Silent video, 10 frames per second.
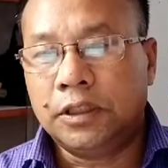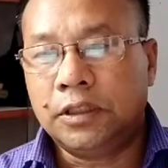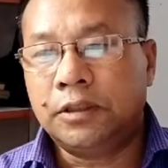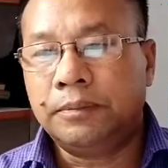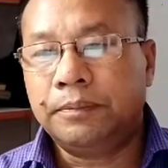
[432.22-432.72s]

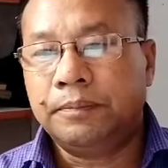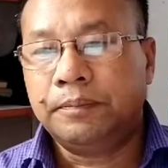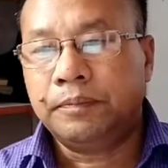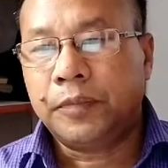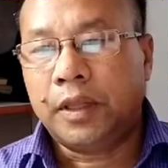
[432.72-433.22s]
The
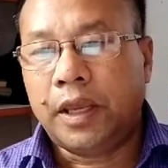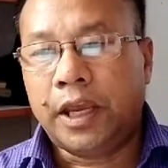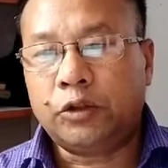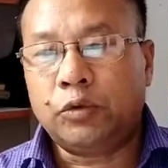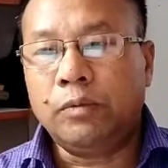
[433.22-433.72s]

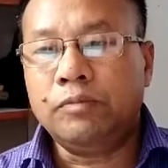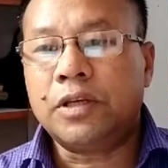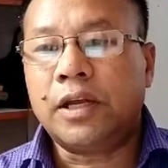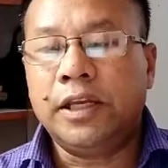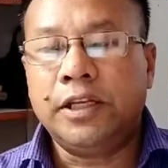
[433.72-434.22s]

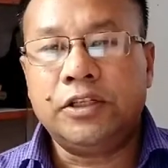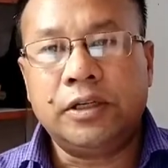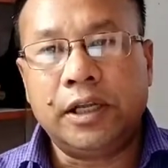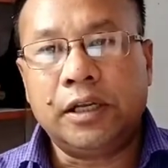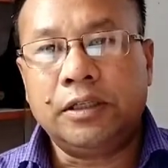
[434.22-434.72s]
atoms are
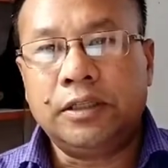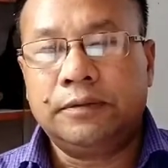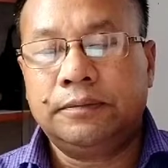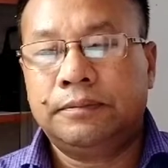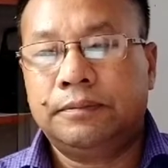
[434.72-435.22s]
eternal
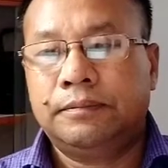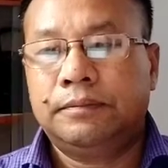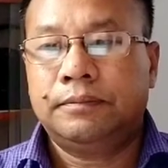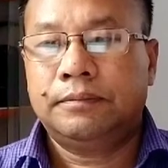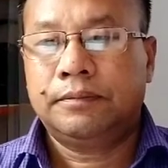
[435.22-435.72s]

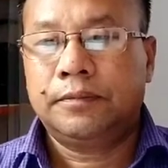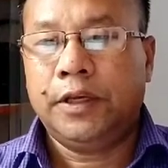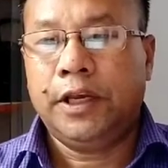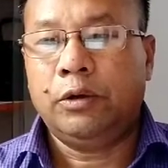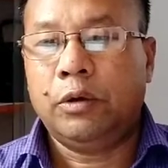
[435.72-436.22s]

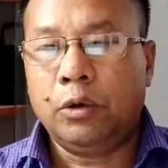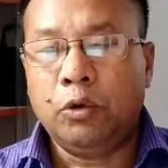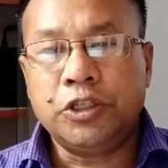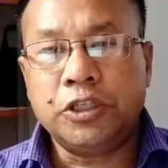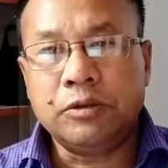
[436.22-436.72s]
and
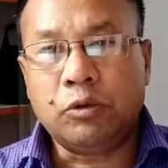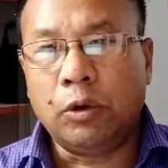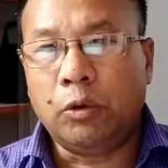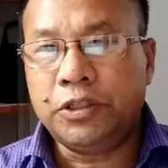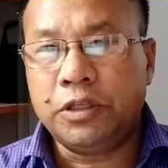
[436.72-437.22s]

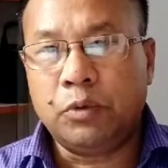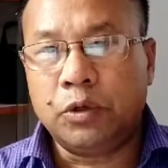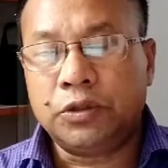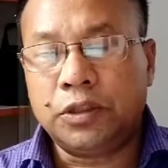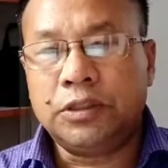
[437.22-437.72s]
always in
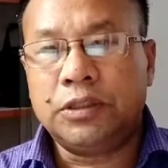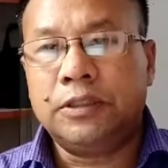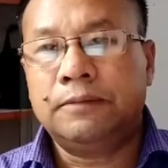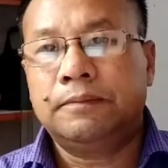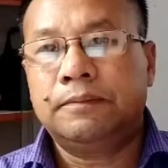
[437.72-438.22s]

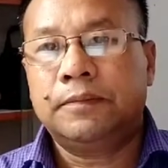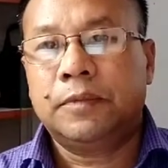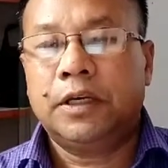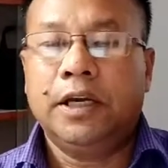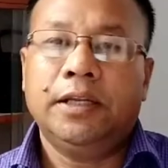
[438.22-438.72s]
motion,
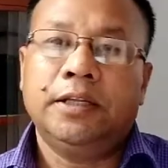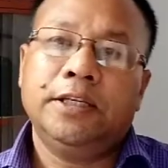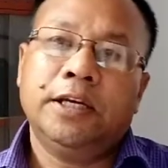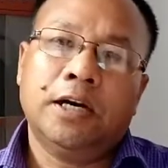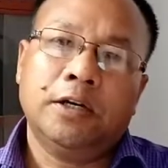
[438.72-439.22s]
and
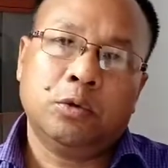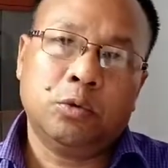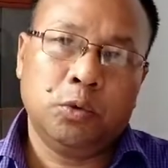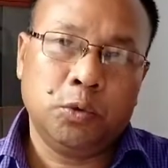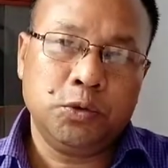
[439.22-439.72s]
they are the
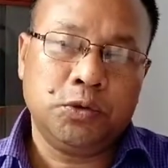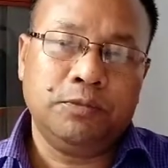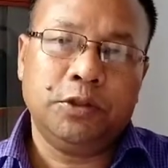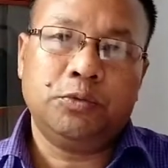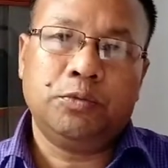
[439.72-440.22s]
cause
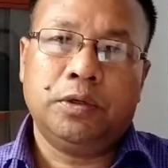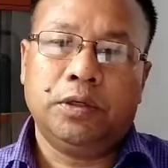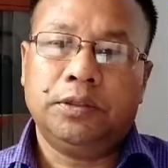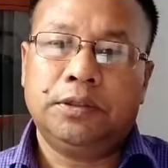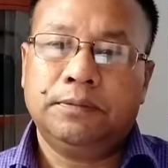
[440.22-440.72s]
of this world.